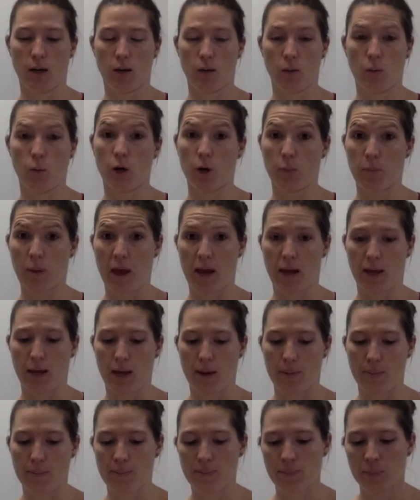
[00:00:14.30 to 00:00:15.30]
work
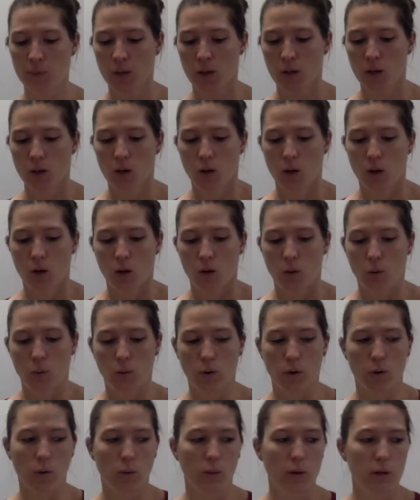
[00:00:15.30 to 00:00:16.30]
packet.
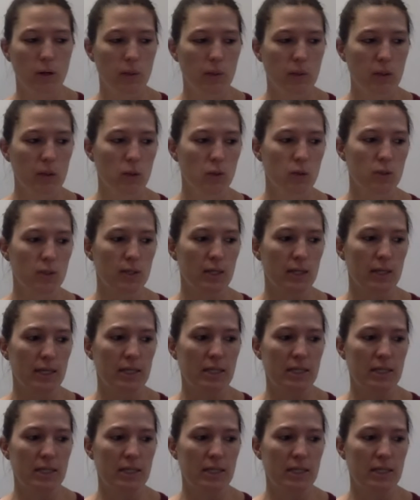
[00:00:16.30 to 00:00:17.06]
We're going to be using